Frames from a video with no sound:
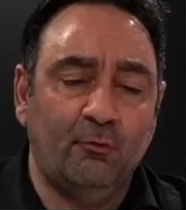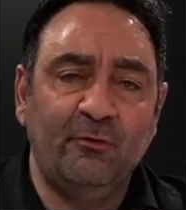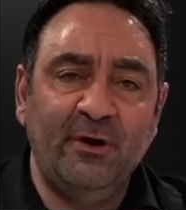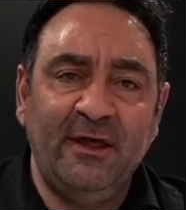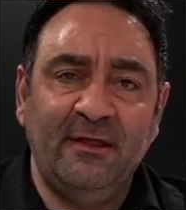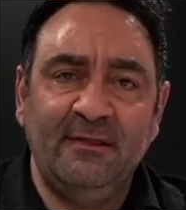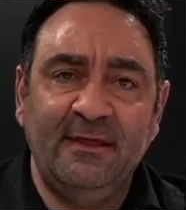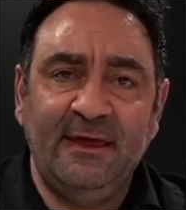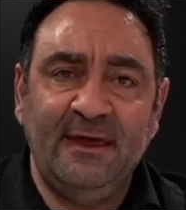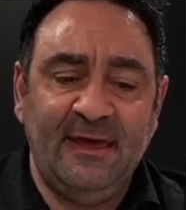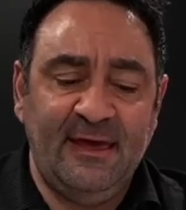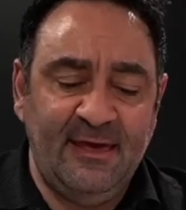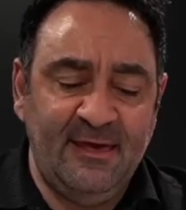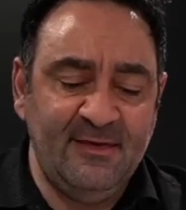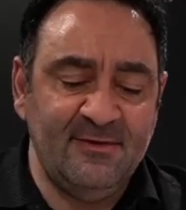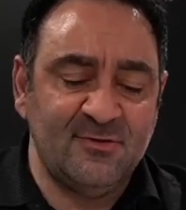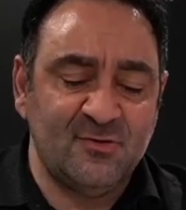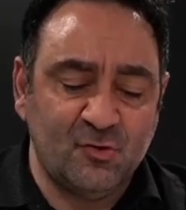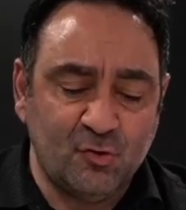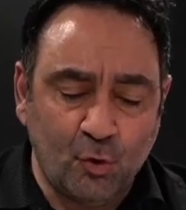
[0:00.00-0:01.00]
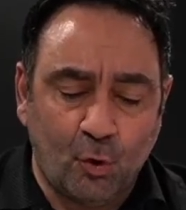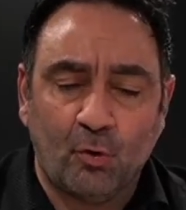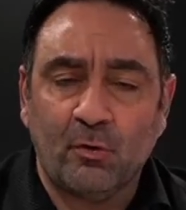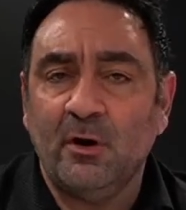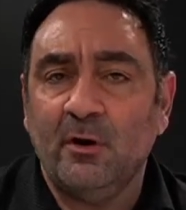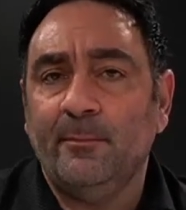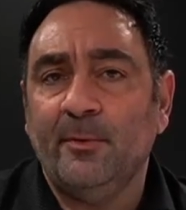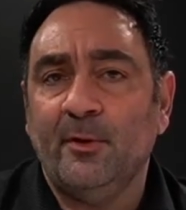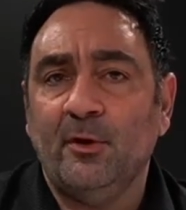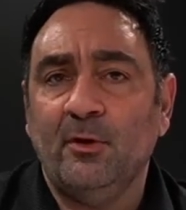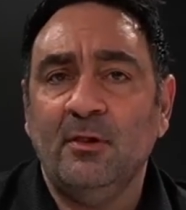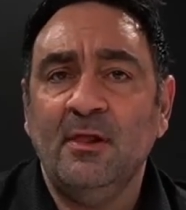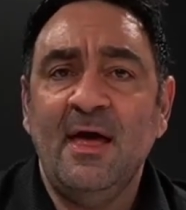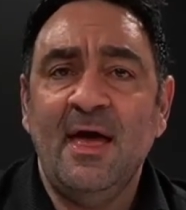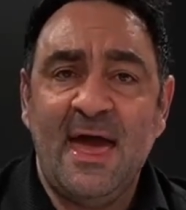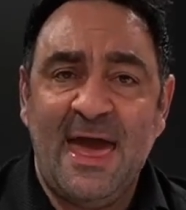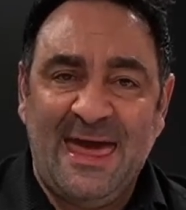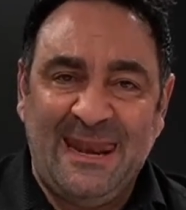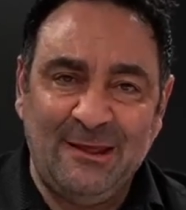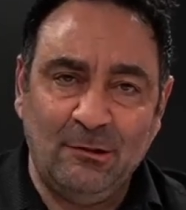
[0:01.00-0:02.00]
really is
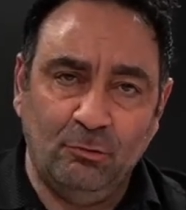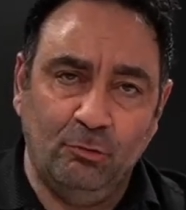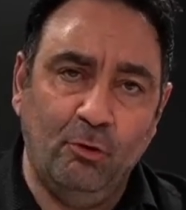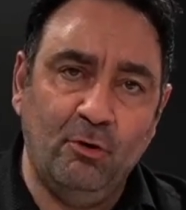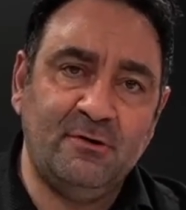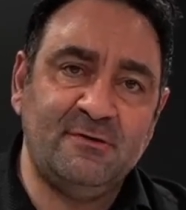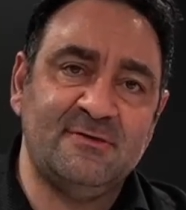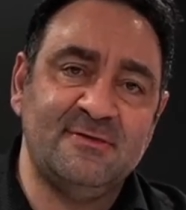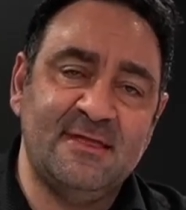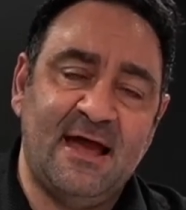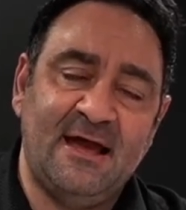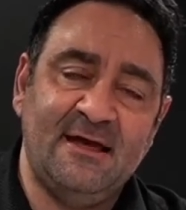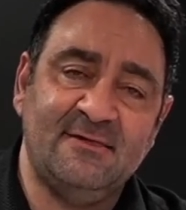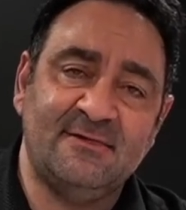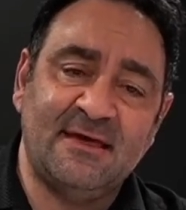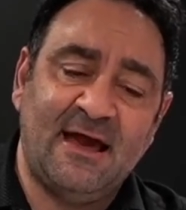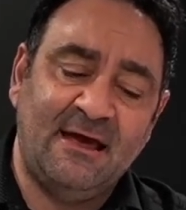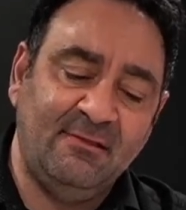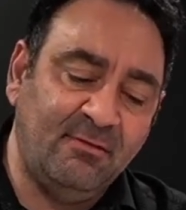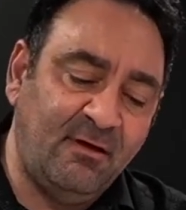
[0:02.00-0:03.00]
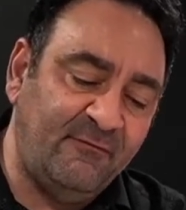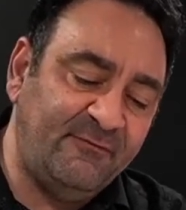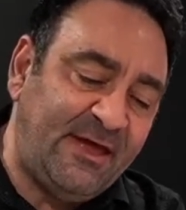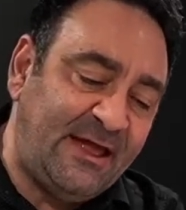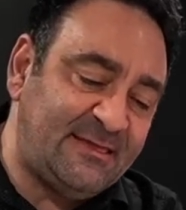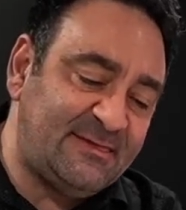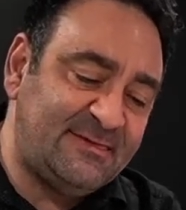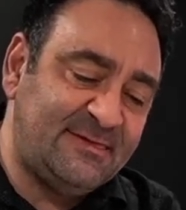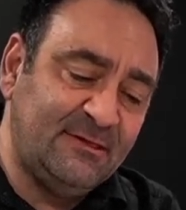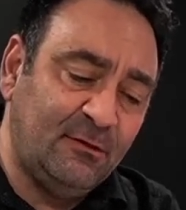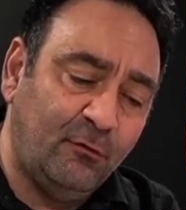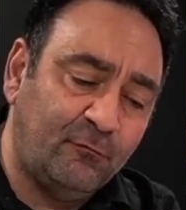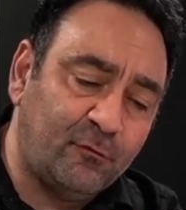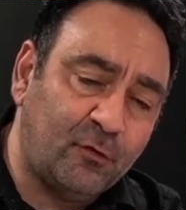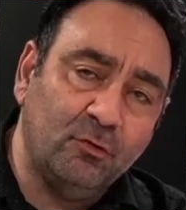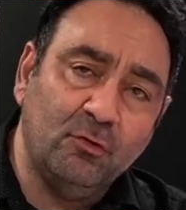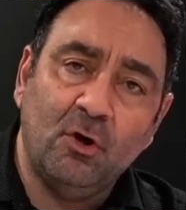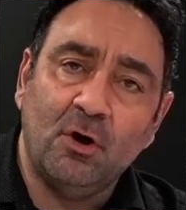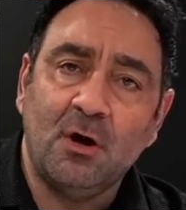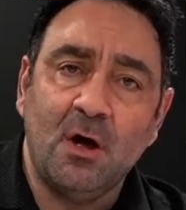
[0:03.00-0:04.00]
durable, and it looks nice. I love that
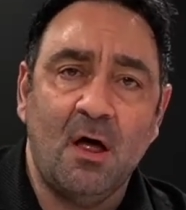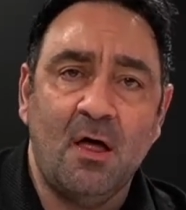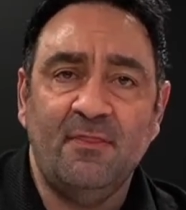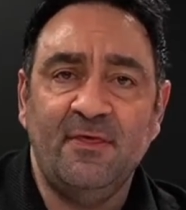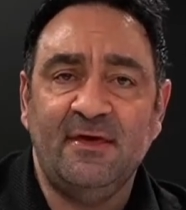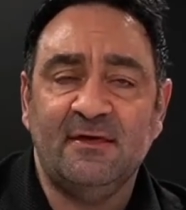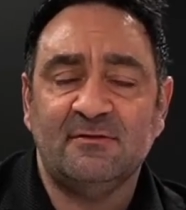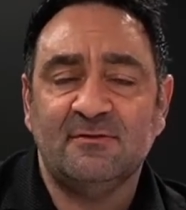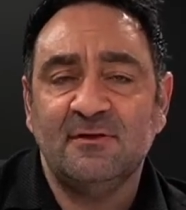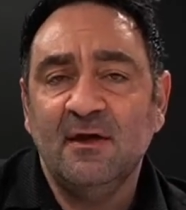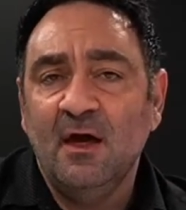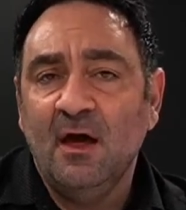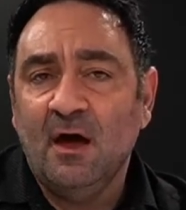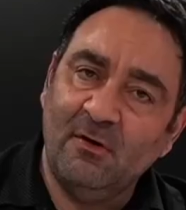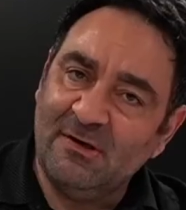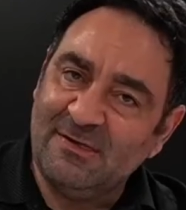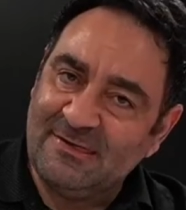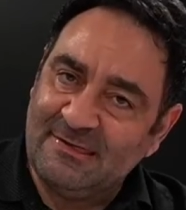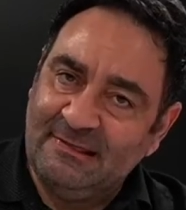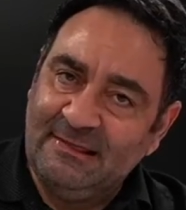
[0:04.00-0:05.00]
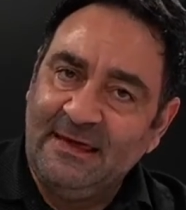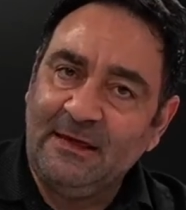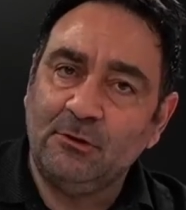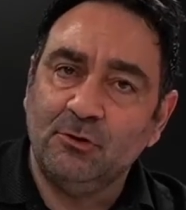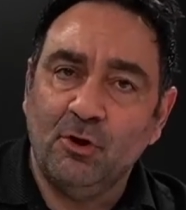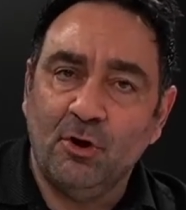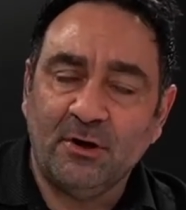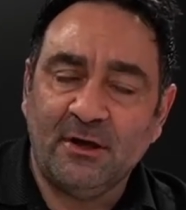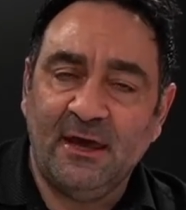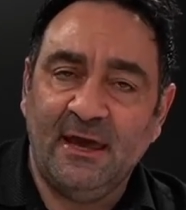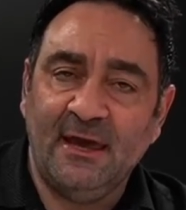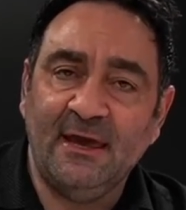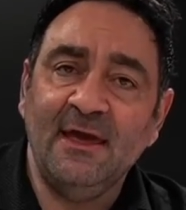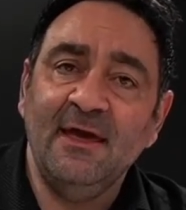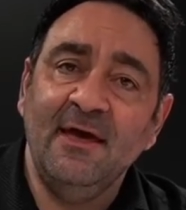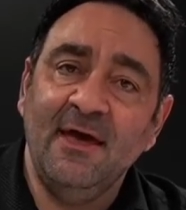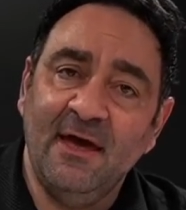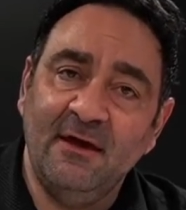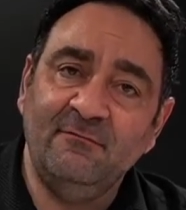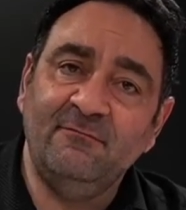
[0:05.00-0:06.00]
silver look on this, very sleek
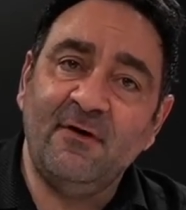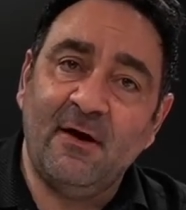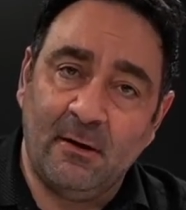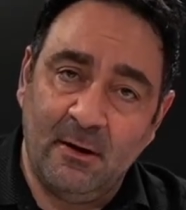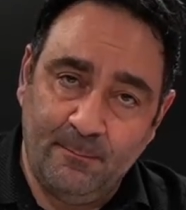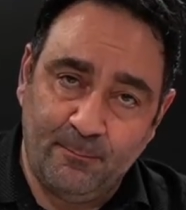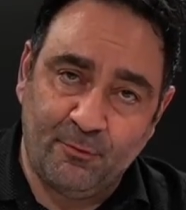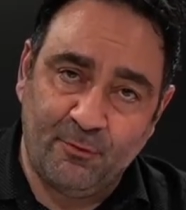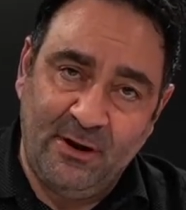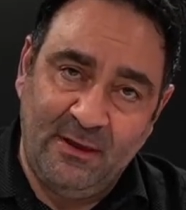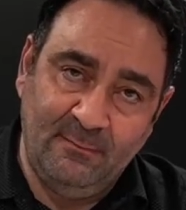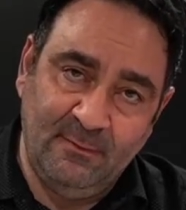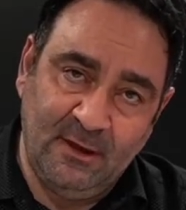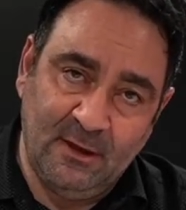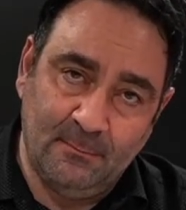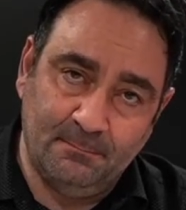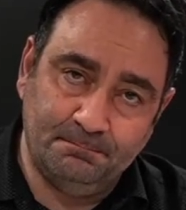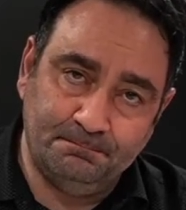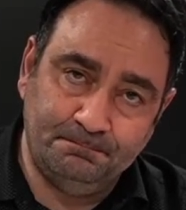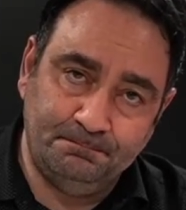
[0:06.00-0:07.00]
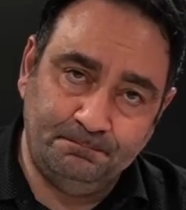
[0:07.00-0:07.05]
looking and very premium.